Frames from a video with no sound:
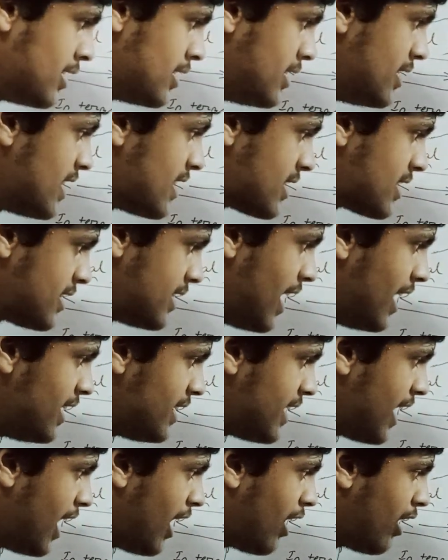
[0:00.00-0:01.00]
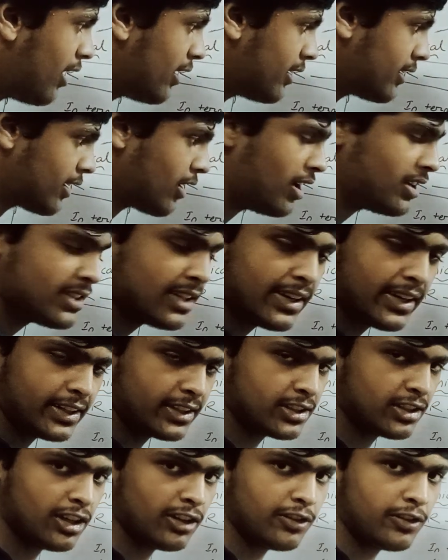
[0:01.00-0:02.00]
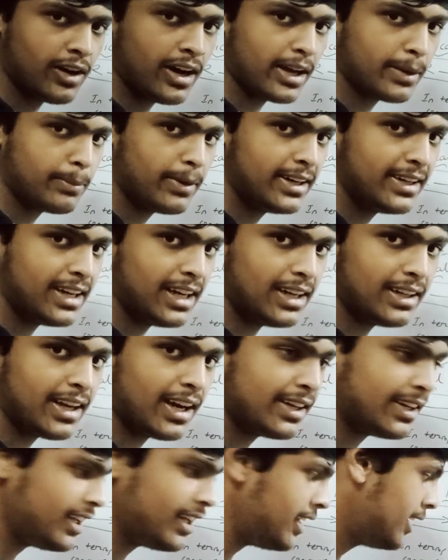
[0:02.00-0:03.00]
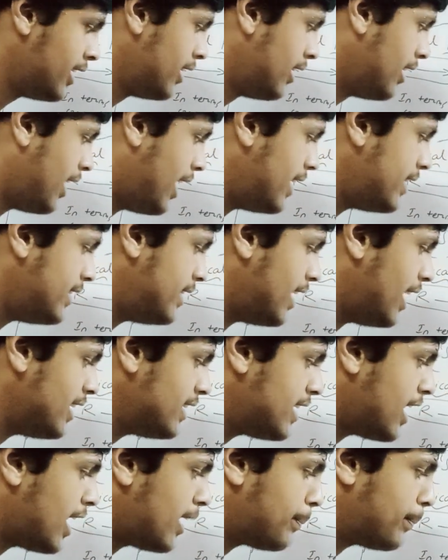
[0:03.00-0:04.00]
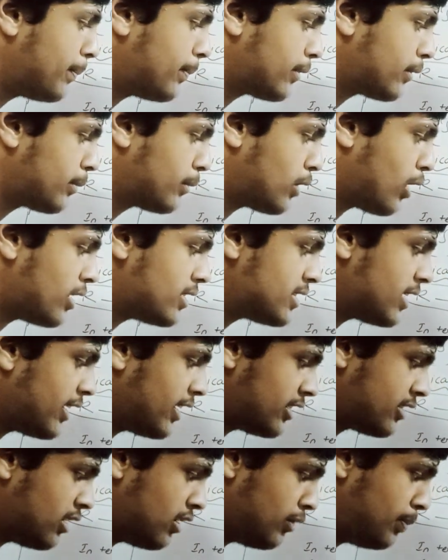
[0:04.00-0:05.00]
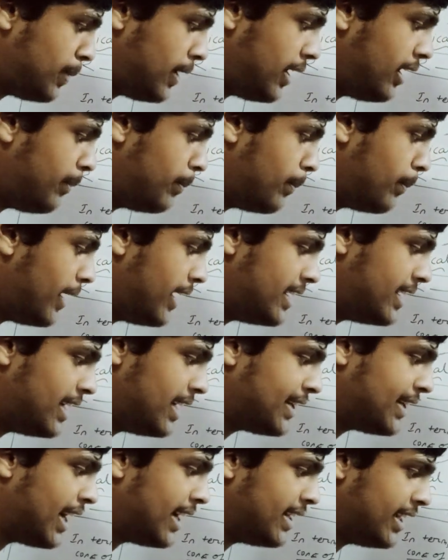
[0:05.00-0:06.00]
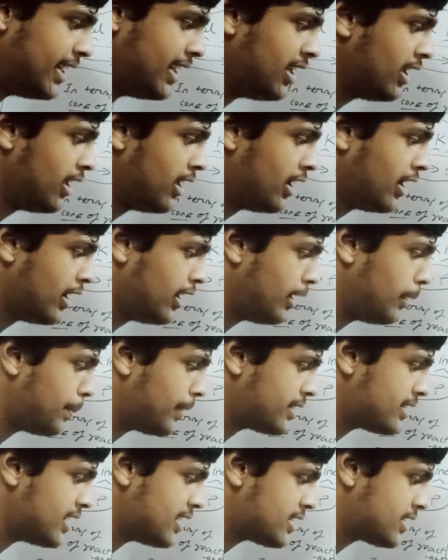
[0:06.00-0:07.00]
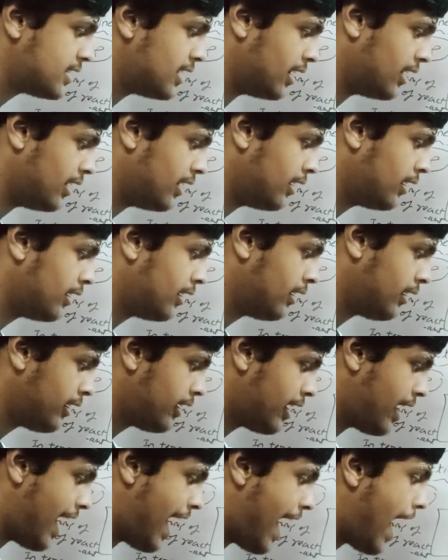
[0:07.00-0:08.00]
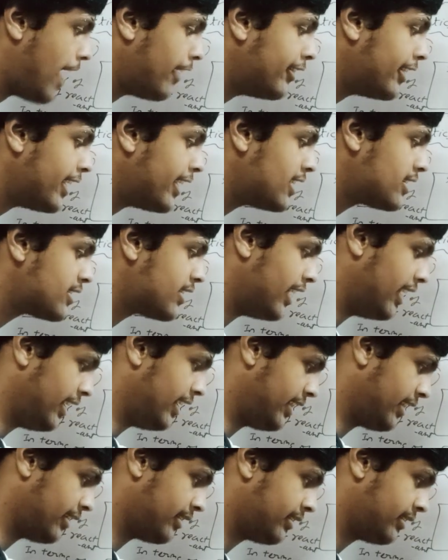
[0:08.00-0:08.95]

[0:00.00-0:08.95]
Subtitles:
this delta concentration of R by delta T and delta concentration of P by delta D represents the average rate.